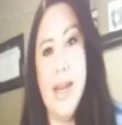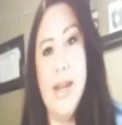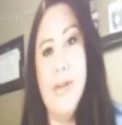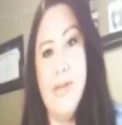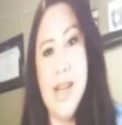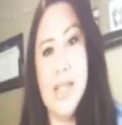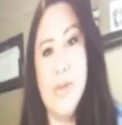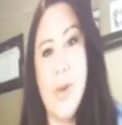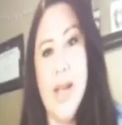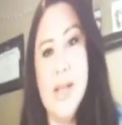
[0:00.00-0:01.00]
in an
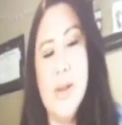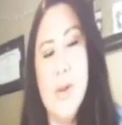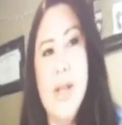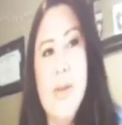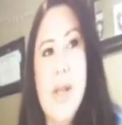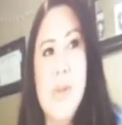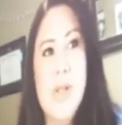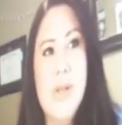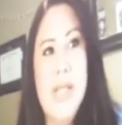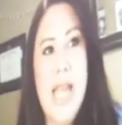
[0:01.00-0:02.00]
effective way. So one of the
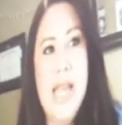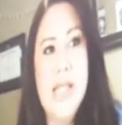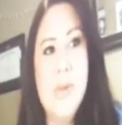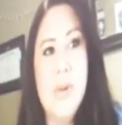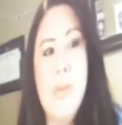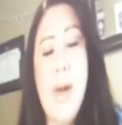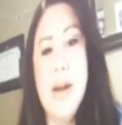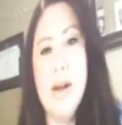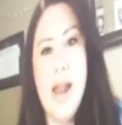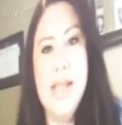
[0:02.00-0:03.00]
ways we're doing that is we're
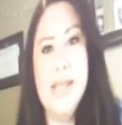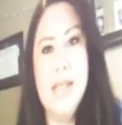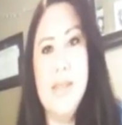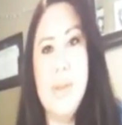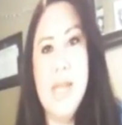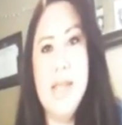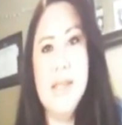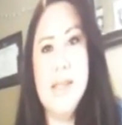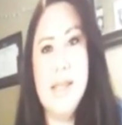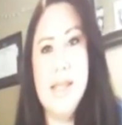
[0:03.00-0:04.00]
modernizing the
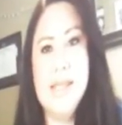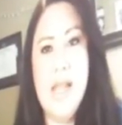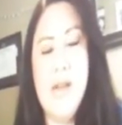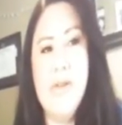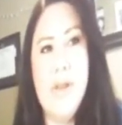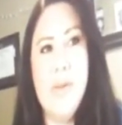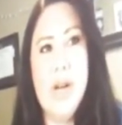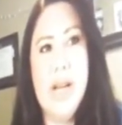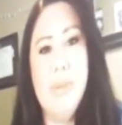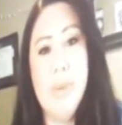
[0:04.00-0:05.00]
piece itself and
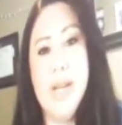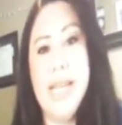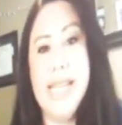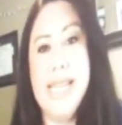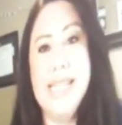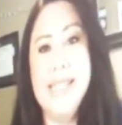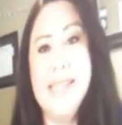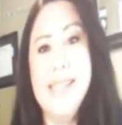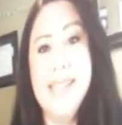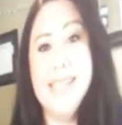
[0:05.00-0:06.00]
we're going to put it
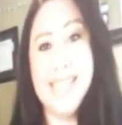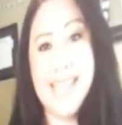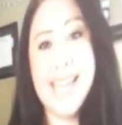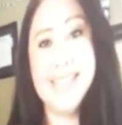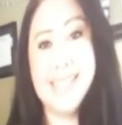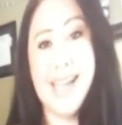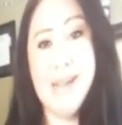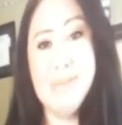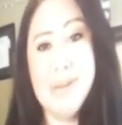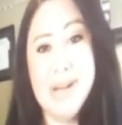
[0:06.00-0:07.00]
in today's
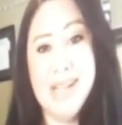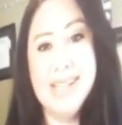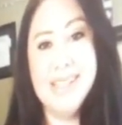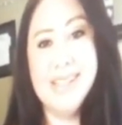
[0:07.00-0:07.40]
time period.